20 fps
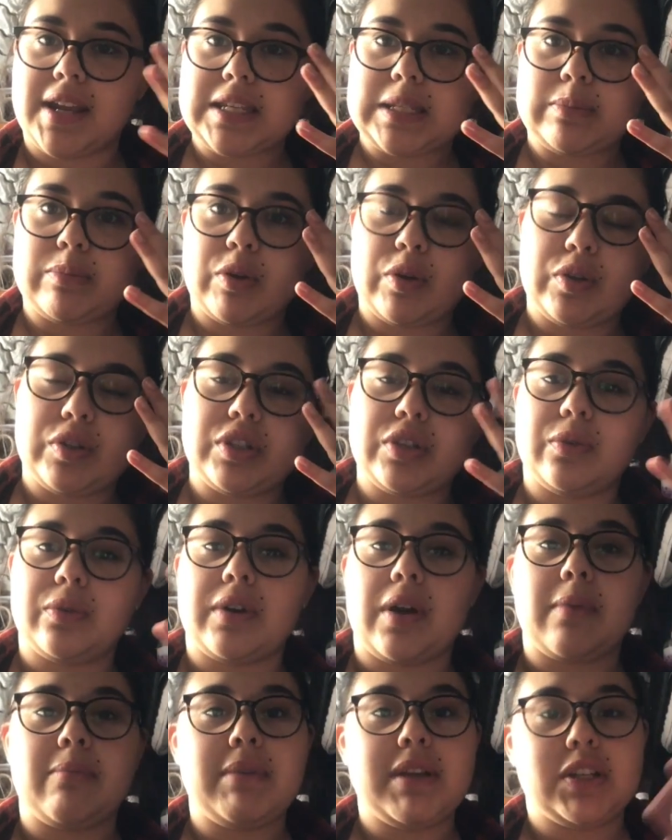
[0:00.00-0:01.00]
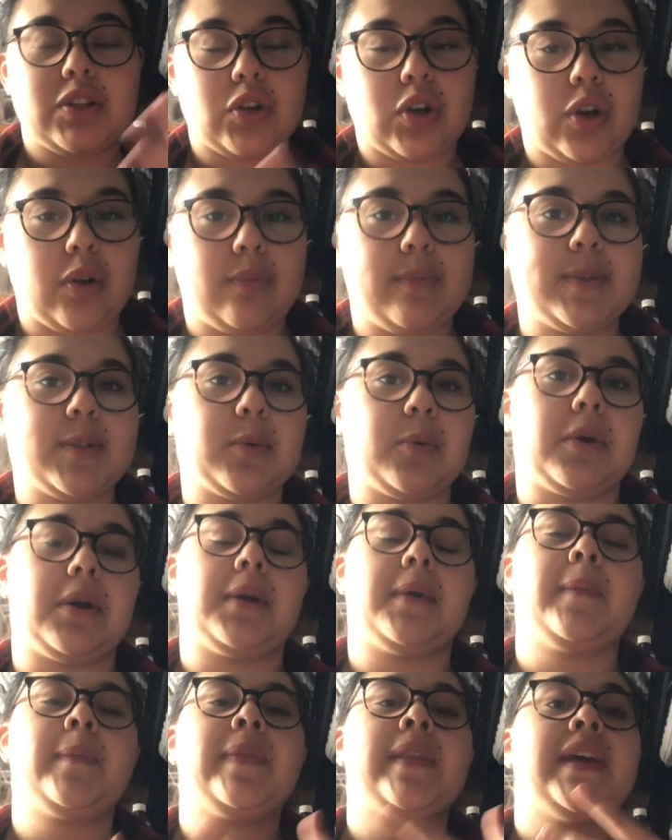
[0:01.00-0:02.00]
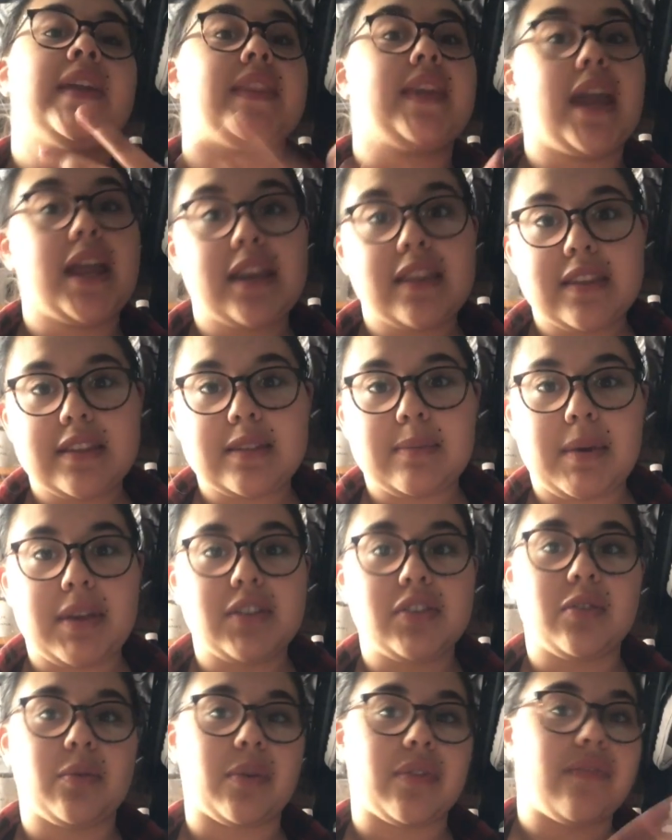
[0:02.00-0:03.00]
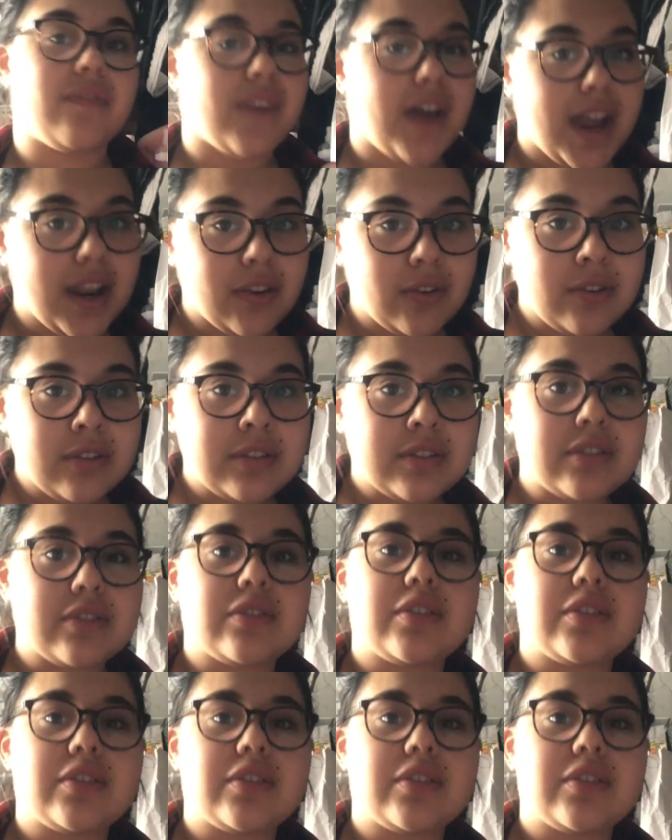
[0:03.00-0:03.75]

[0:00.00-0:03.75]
as opposed to around midterms or the end of the semester with finals.